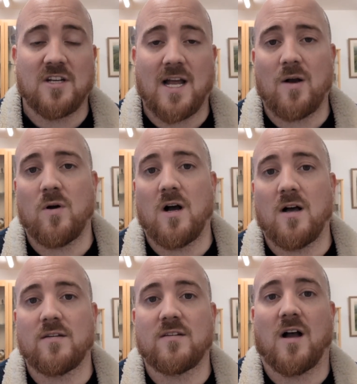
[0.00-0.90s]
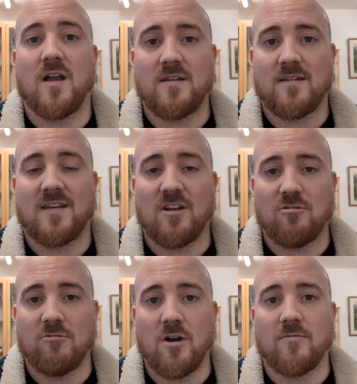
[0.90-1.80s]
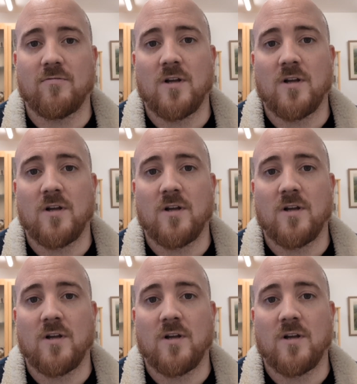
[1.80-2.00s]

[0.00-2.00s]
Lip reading: now are starting to see a growth.